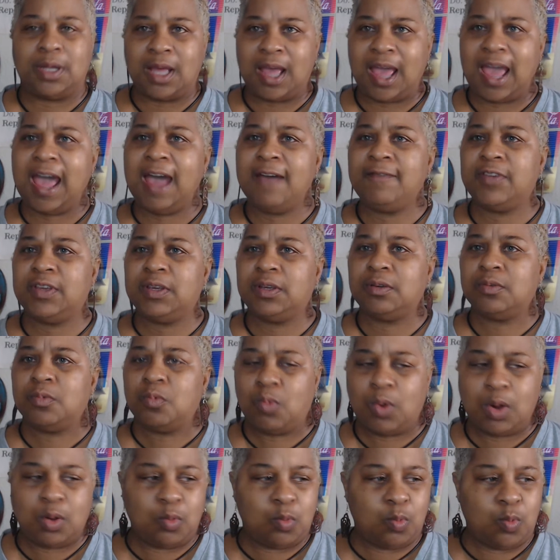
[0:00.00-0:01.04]
having
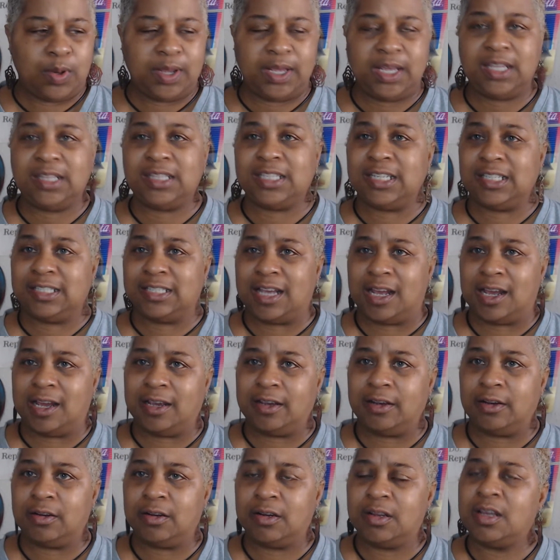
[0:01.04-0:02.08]
what we
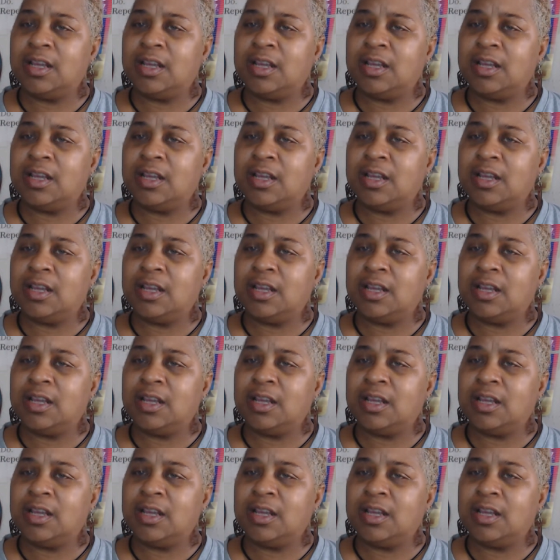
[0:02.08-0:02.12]
desire.